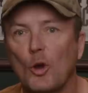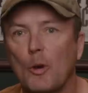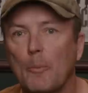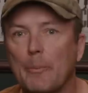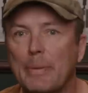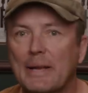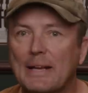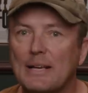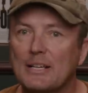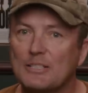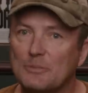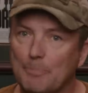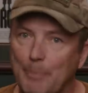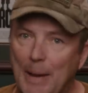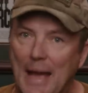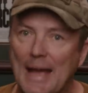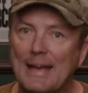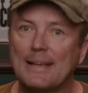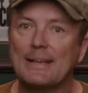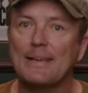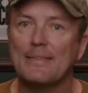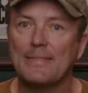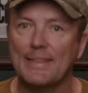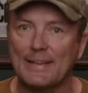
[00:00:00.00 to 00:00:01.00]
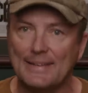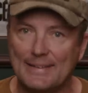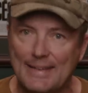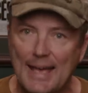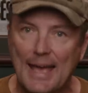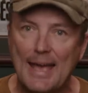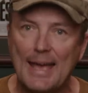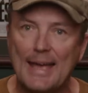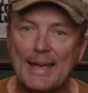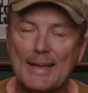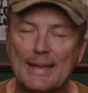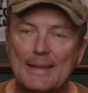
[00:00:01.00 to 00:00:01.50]
term because back in the
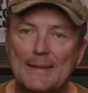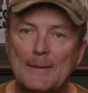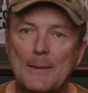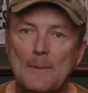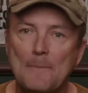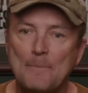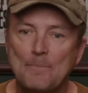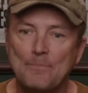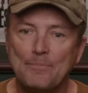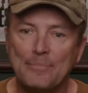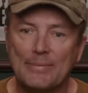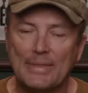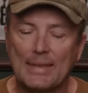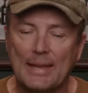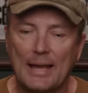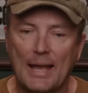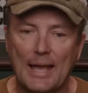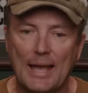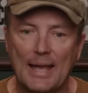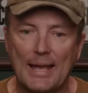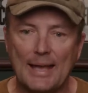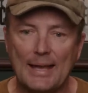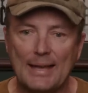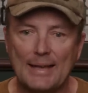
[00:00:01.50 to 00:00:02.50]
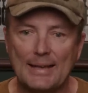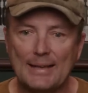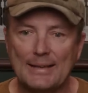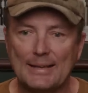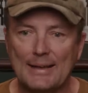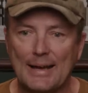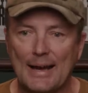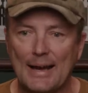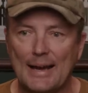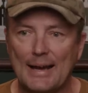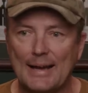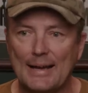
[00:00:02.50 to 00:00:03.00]
day,
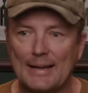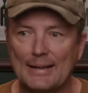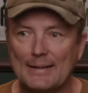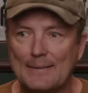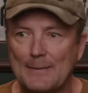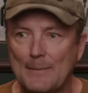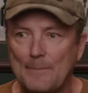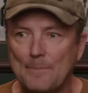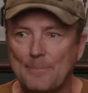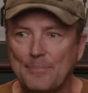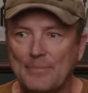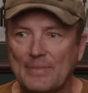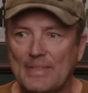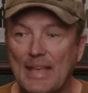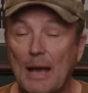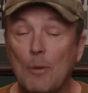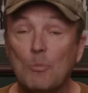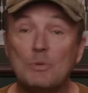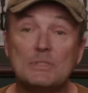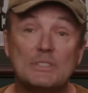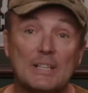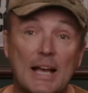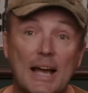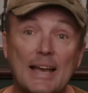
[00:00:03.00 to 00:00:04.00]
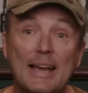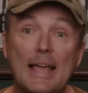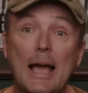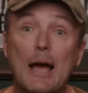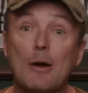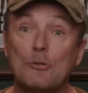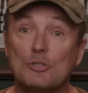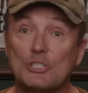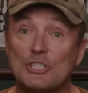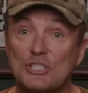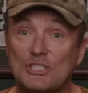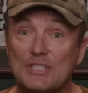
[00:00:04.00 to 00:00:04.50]
A, uh, that was kind of
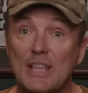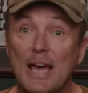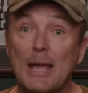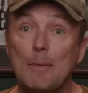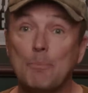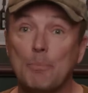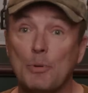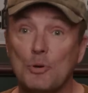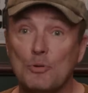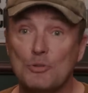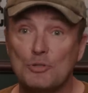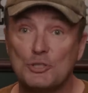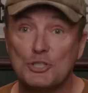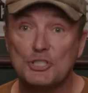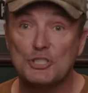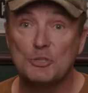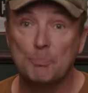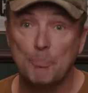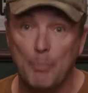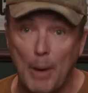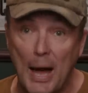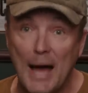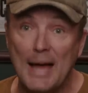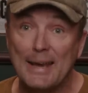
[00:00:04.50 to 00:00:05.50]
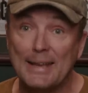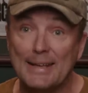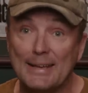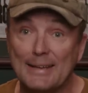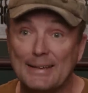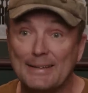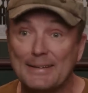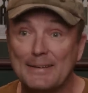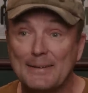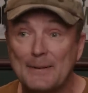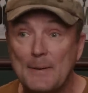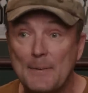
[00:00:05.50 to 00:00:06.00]
how snipers
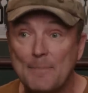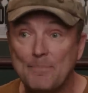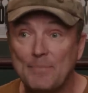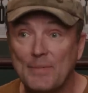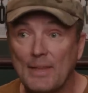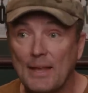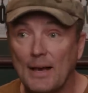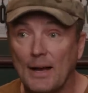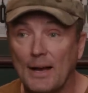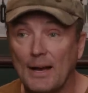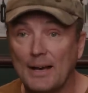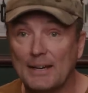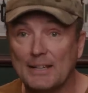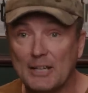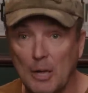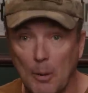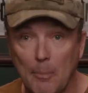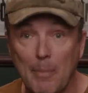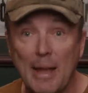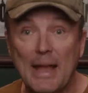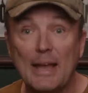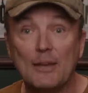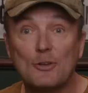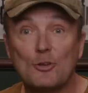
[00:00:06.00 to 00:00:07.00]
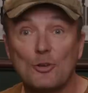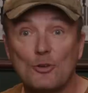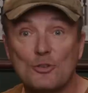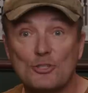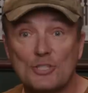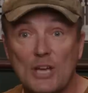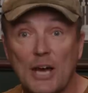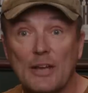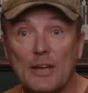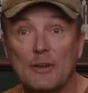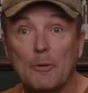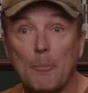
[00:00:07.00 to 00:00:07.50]
spotted uh,
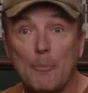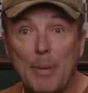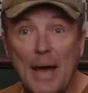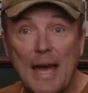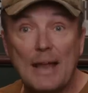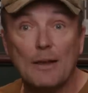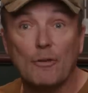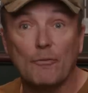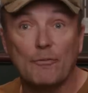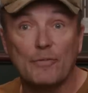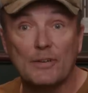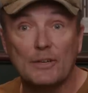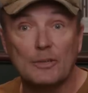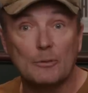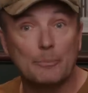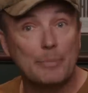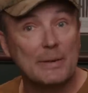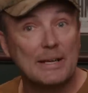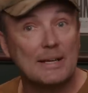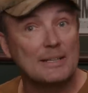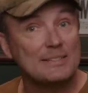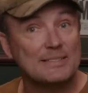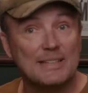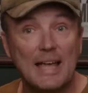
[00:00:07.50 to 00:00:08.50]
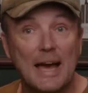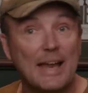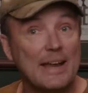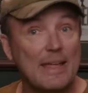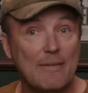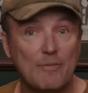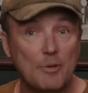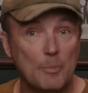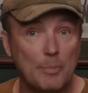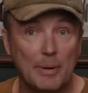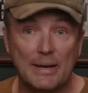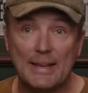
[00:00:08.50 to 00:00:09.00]
commanders on the battlefield, because not
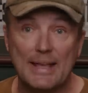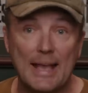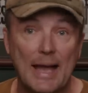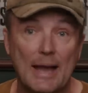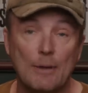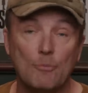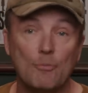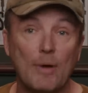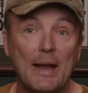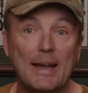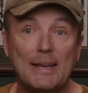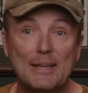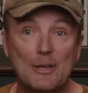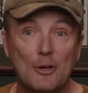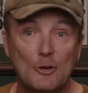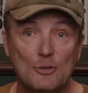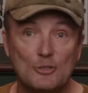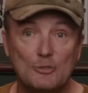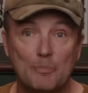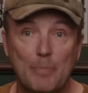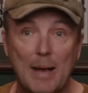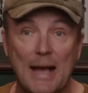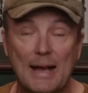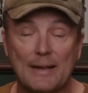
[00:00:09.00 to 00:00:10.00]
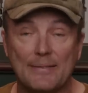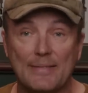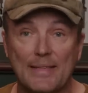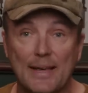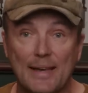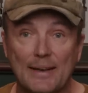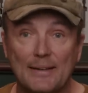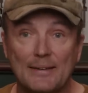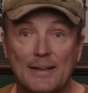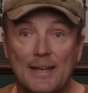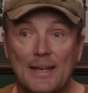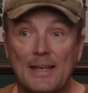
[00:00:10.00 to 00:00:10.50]
everybody had radios back
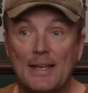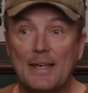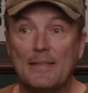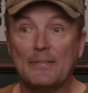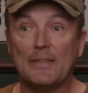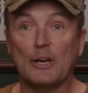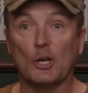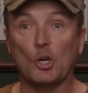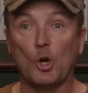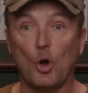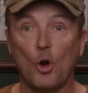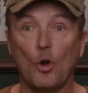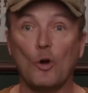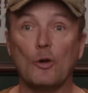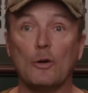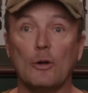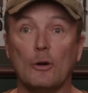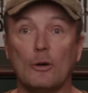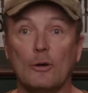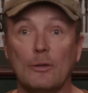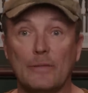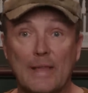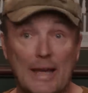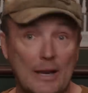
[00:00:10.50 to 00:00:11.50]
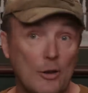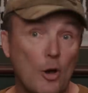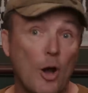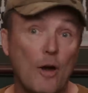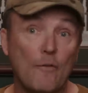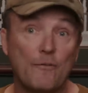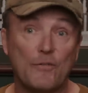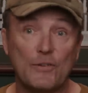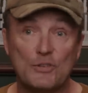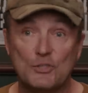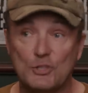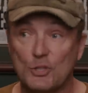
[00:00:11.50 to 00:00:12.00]
then. The colonel, that
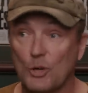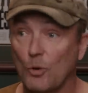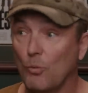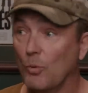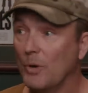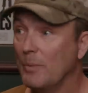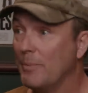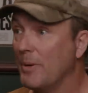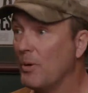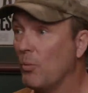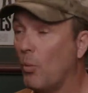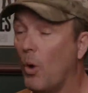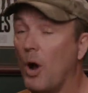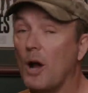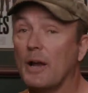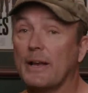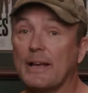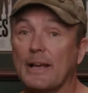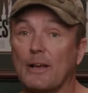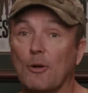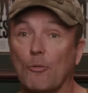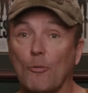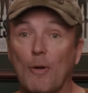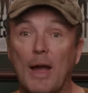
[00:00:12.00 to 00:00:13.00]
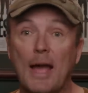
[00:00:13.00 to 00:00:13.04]
officer, would be walking